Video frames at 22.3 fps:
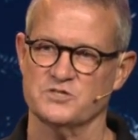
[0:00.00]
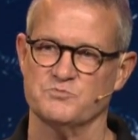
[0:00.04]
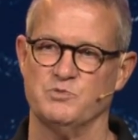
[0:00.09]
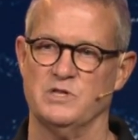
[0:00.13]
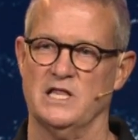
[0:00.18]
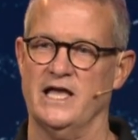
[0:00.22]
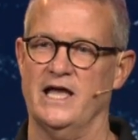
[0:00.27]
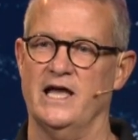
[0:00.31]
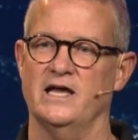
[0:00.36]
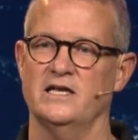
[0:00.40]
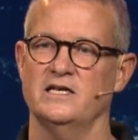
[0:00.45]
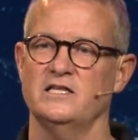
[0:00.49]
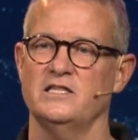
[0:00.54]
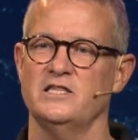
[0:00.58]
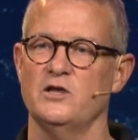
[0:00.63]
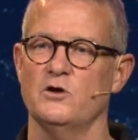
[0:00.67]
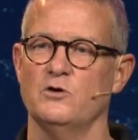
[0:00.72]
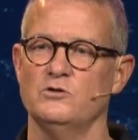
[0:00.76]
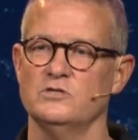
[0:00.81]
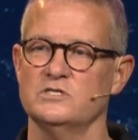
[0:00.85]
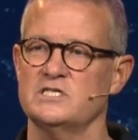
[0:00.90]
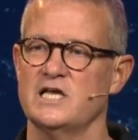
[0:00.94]
plan in the
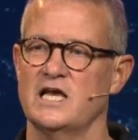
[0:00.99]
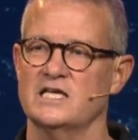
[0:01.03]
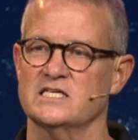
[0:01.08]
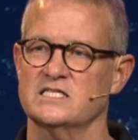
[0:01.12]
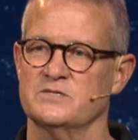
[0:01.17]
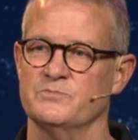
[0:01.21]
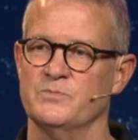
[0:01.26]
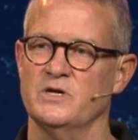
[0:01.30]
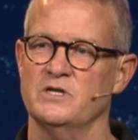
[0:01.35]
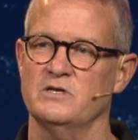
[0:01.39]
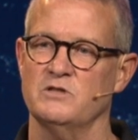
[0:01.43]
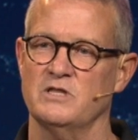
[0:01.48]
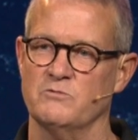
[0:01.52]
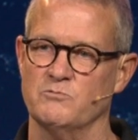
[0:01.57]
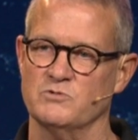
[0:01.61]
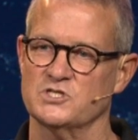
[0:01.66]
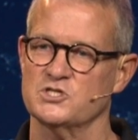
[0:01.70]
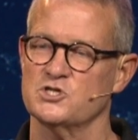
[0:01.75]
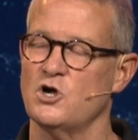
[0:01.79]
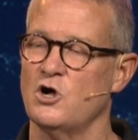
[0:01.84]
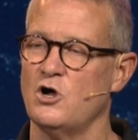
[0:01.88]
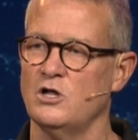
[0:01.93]
Old Testament that
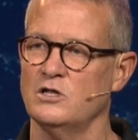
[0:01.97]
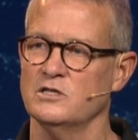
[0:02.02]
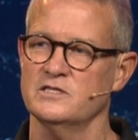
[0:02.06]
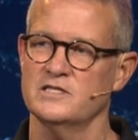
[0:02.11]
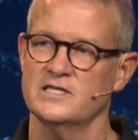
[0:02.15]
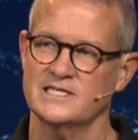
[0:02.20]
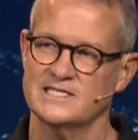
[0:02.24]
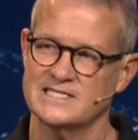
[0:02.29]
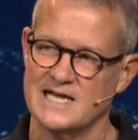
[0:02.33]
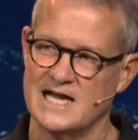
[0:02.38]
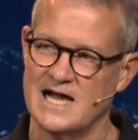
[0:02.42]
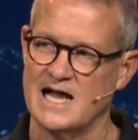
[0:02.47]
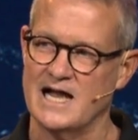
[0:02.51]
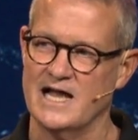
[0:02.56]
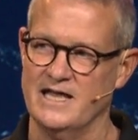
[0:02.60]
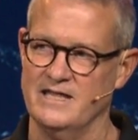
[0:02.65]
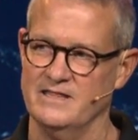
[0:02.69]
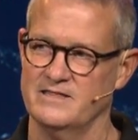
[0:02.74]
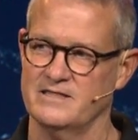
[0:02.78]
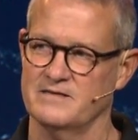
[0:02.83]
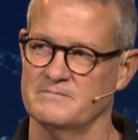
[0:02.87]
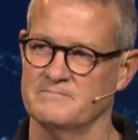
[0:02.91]
was called the
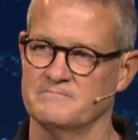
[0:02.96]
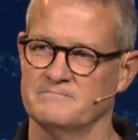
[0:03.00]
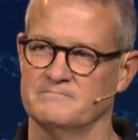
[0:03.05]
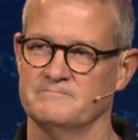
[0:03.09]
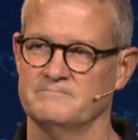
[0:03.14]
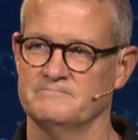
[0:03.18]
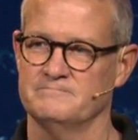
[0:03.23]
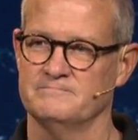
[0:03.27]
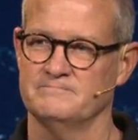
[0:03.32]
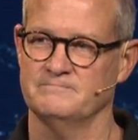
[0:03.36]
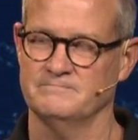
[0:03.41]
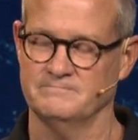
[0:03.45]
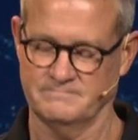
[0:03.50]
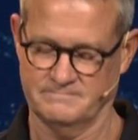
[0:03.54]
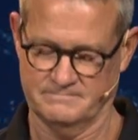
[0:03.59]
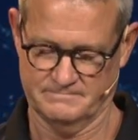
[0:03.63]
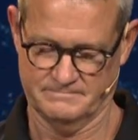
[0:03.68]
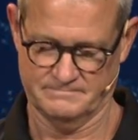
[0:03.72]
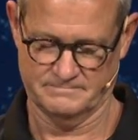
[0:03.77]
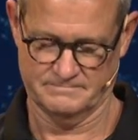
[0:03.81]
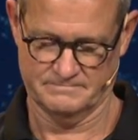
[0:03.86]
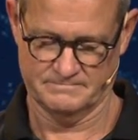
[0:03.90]
tithe.
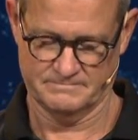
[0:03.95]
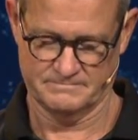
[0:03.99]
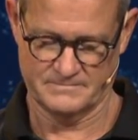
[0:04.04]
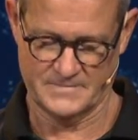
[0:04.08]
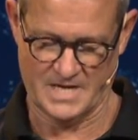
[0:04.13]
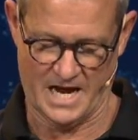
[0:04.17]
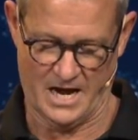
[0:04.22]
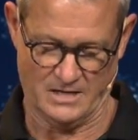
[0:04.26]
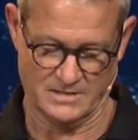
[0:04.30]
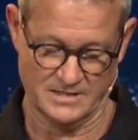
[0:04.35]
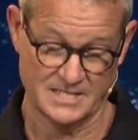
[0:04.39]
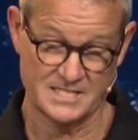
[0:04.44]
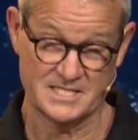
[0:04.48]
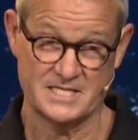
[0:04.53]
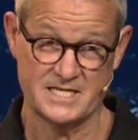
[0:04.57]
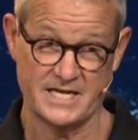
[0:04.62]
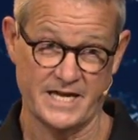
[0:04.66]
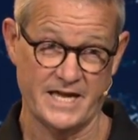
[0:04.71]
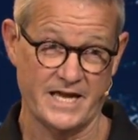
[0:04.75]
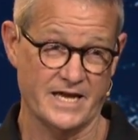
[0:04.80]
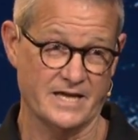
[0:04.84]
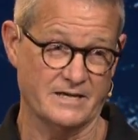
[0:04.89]
Now, let's
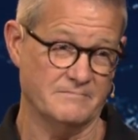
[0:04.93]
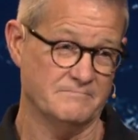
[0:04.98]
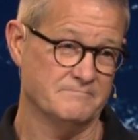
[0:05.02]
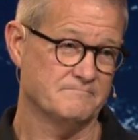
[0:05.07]
dig in.